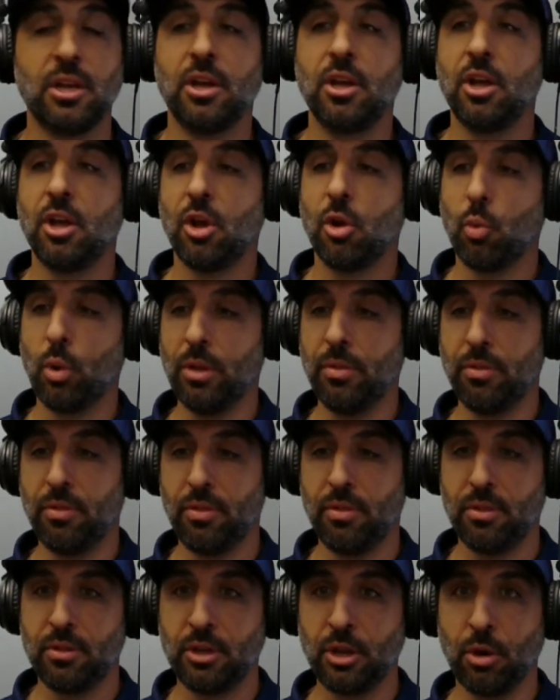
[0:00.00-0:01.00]
when,
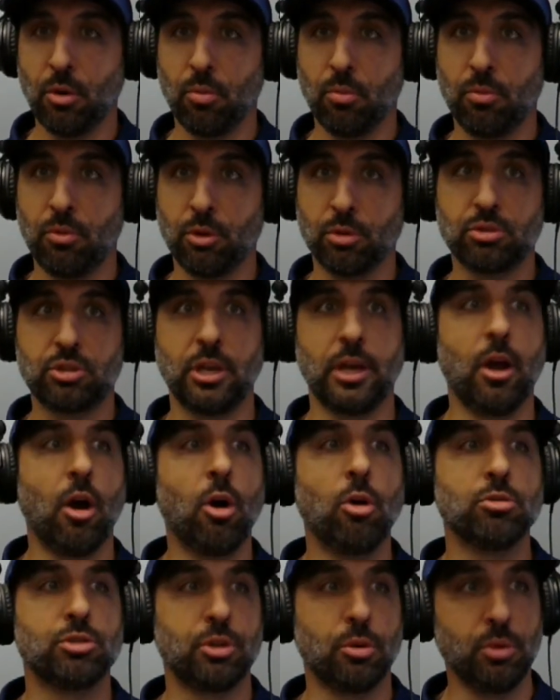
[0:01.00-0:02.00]
you know, they'll say, oh,
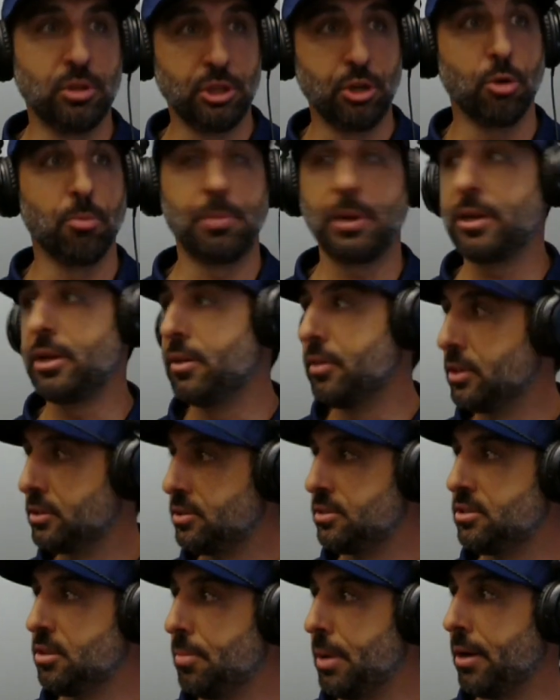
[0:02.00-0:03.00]
so in your opinion, this is
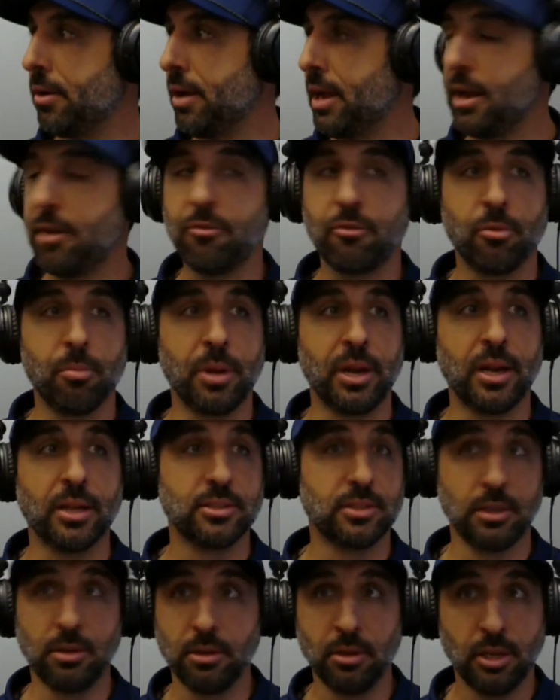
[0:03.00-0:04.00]
the better head for me. And I
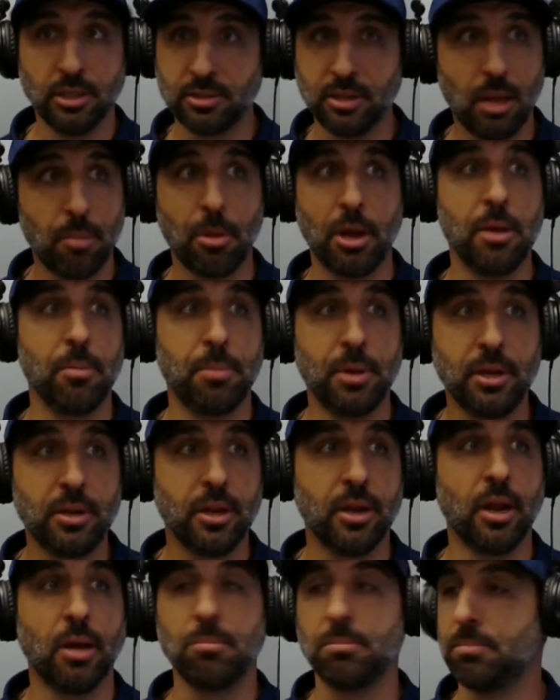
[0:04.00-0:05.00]
said, it's not my opinion.
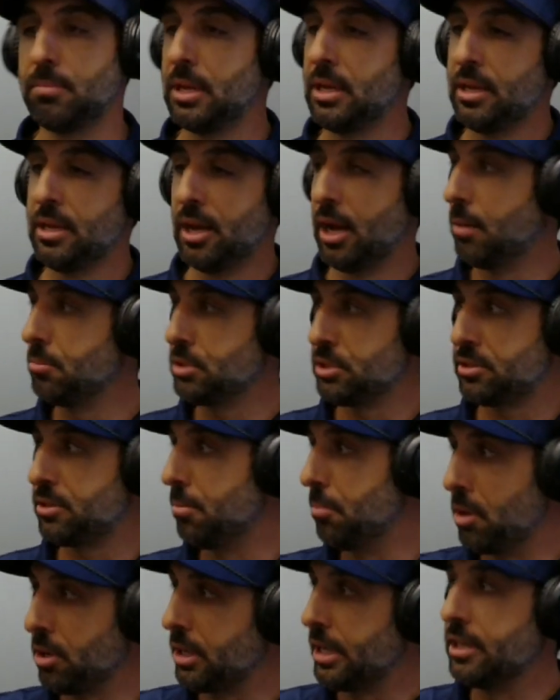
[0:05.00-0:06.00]
I'm just a
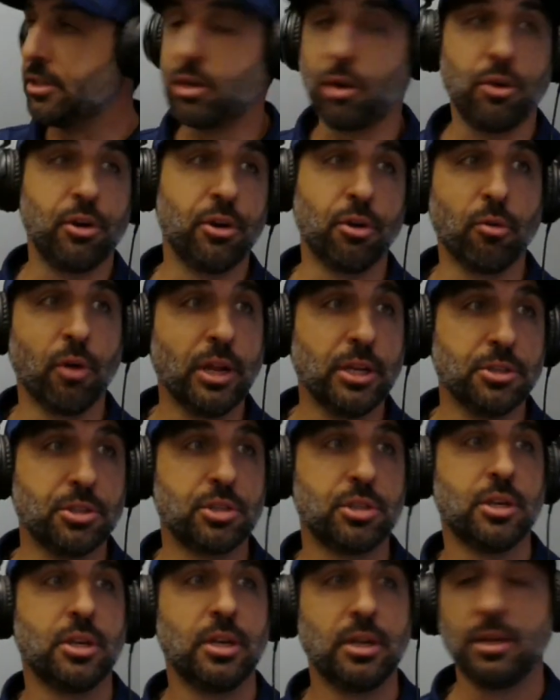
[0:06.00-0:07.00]
monkey turning a wrench. It's a
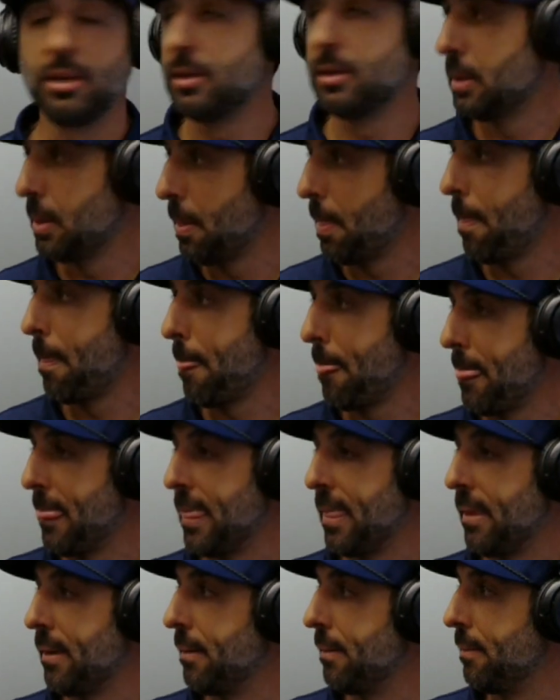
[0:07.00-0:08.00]
lot easier to make it if you're lined
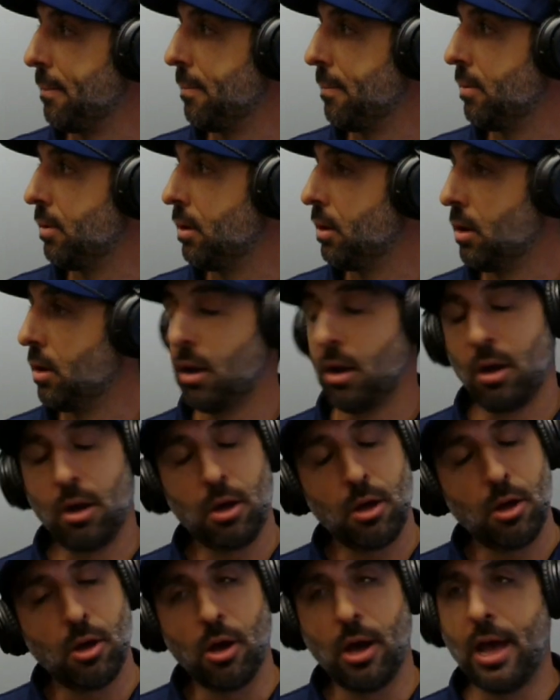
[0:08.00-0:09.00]
up the right way to begin with.
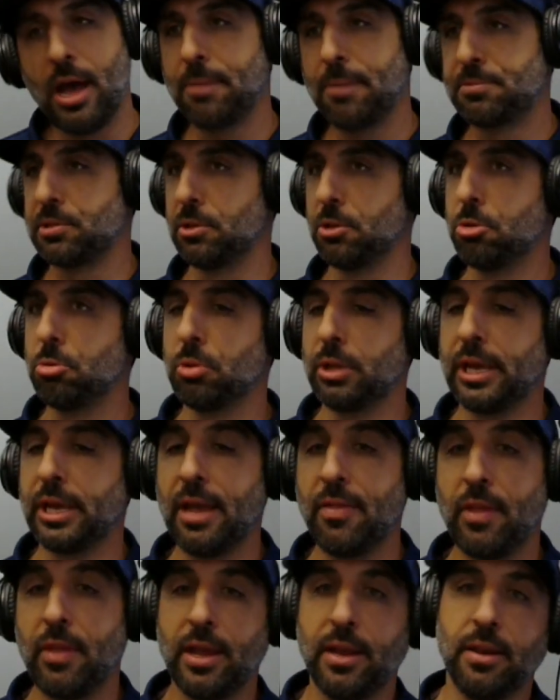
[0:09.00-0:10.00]
Oh, absolutely. And
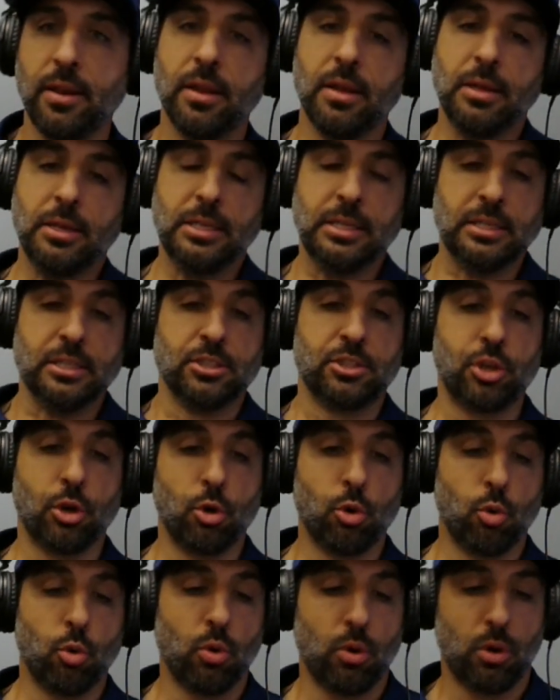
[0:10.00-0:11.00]
then,
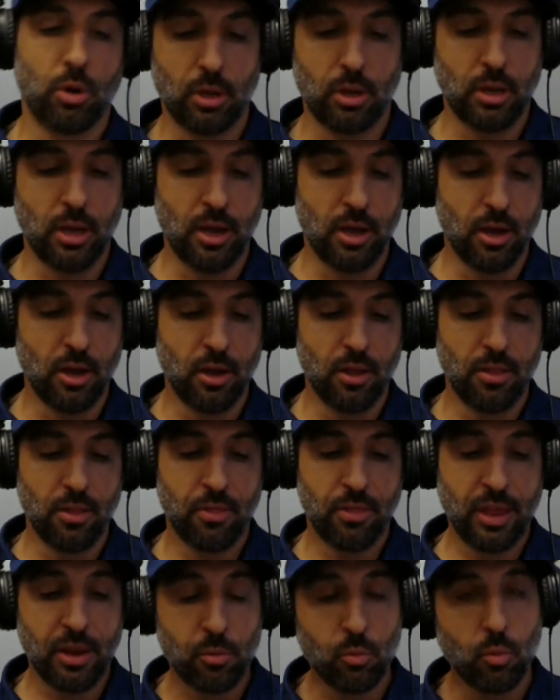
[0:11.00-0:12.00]

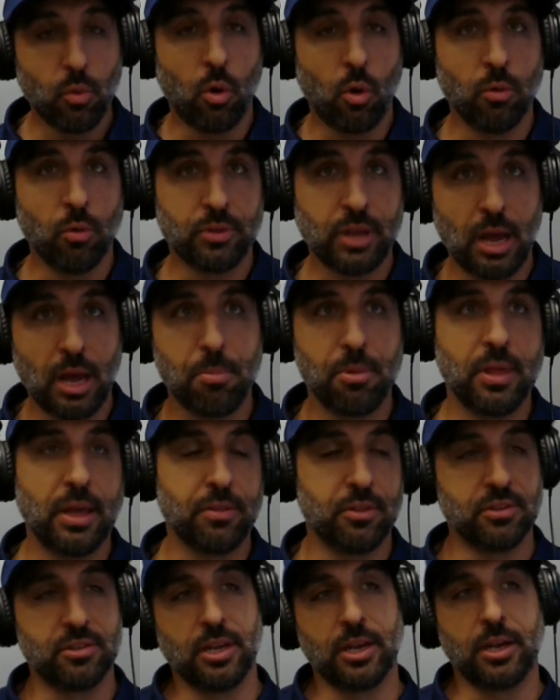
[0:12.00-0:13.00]
then on top of that, the
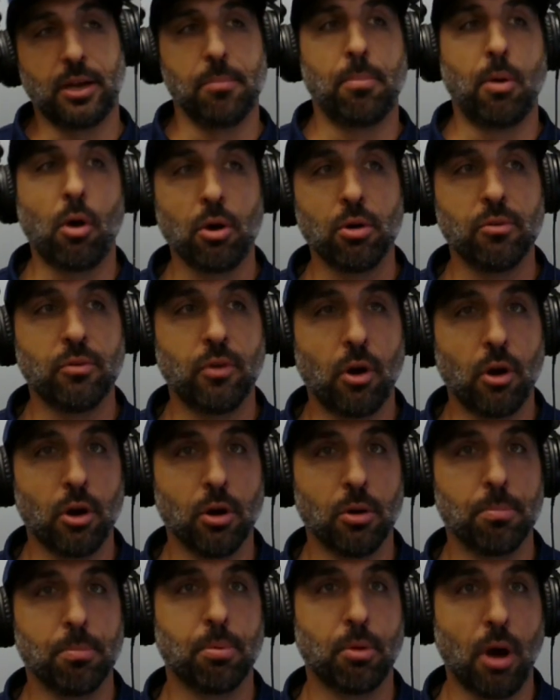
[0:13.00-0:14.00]
second part of our
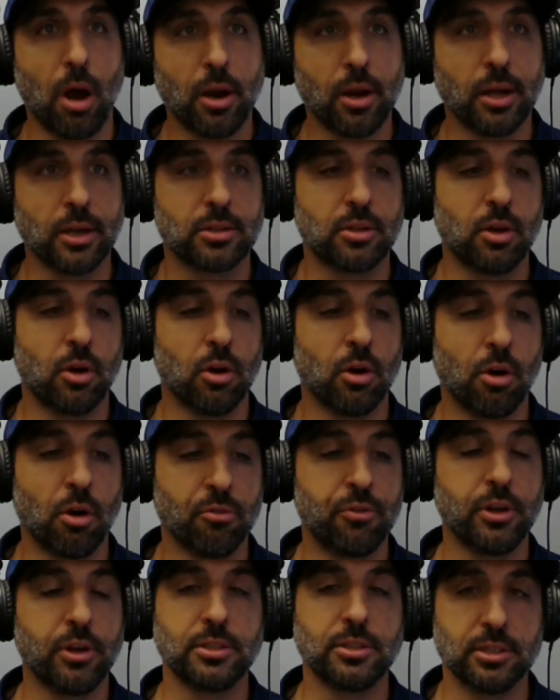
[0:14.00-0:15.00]
product, our
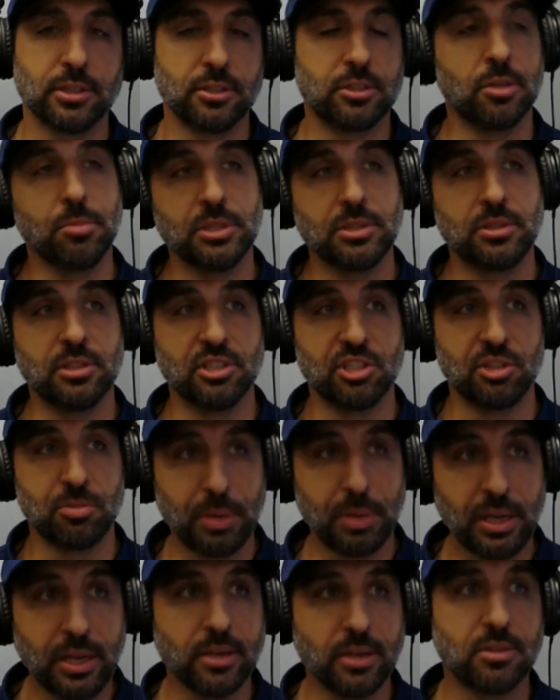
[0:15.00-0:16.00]
fitting system, is the
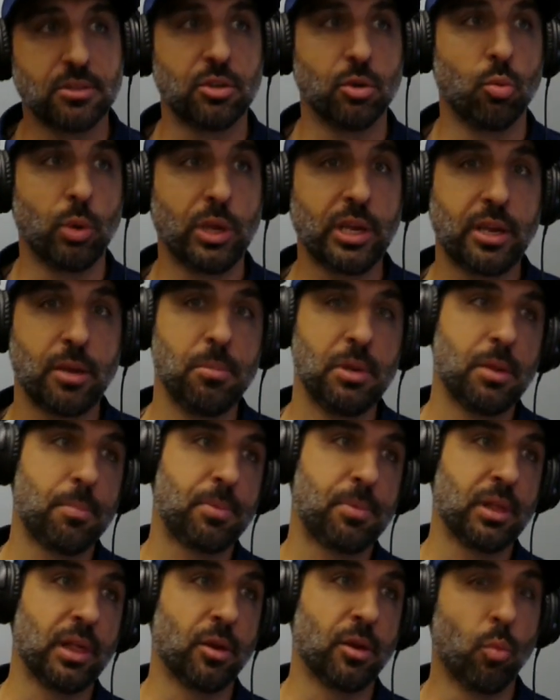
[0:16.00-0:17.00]
speed. So we can
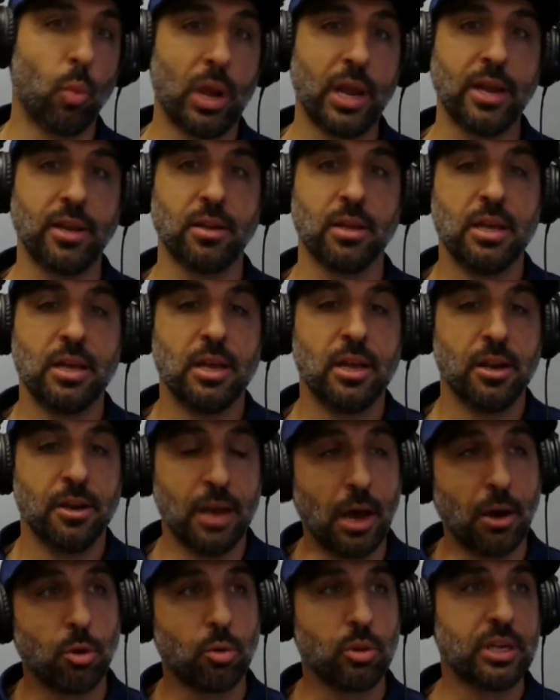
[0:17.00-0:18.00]
manipulate weight not
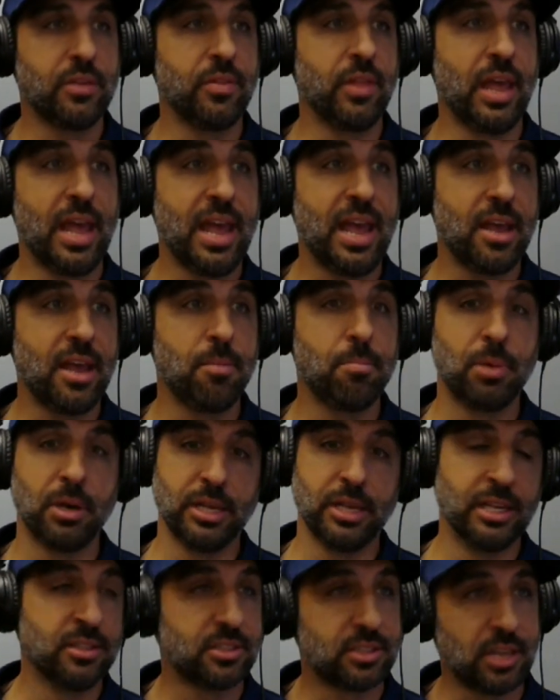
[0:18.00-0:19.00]
only in the head, but
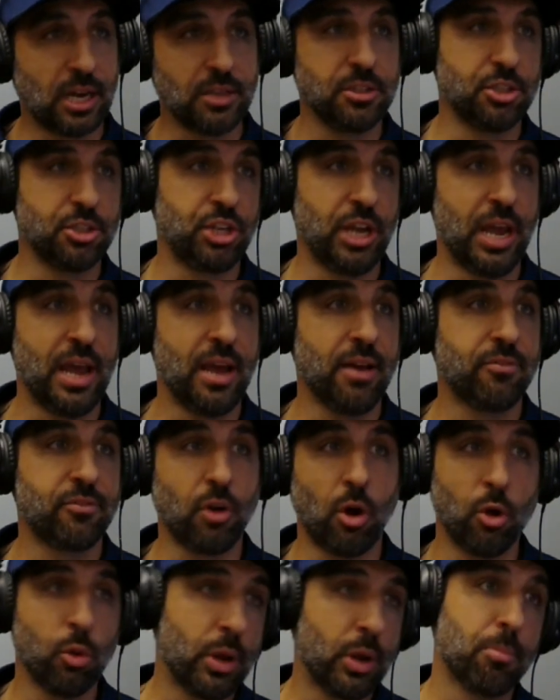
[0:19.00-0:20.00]
inside the shaft all
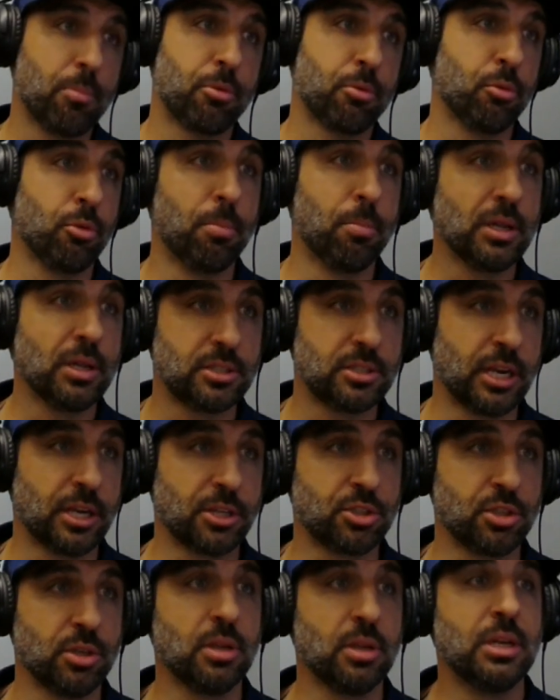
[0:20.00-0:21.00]
the way up through the butt
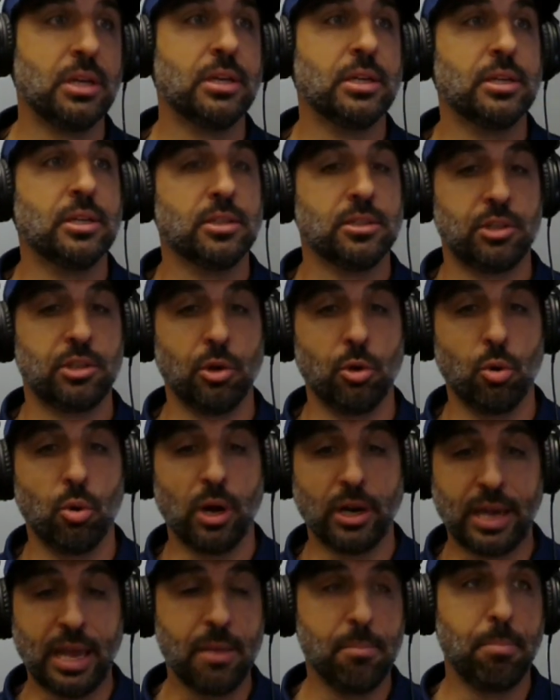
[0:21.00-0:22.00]
section. So
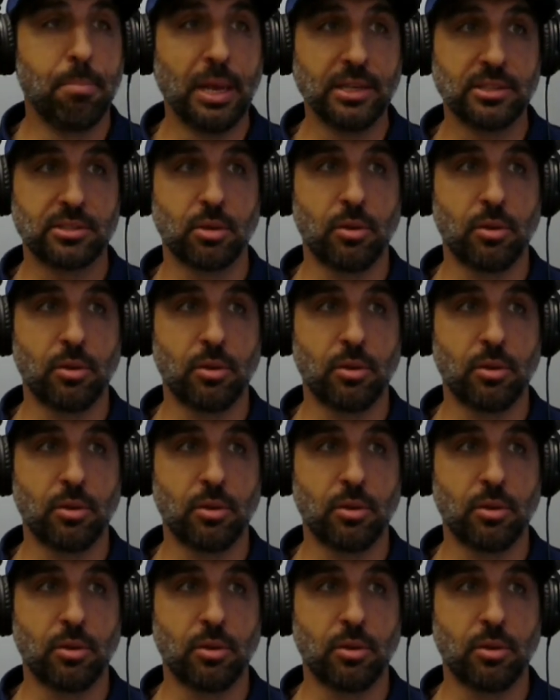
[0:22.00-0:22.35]
again, based on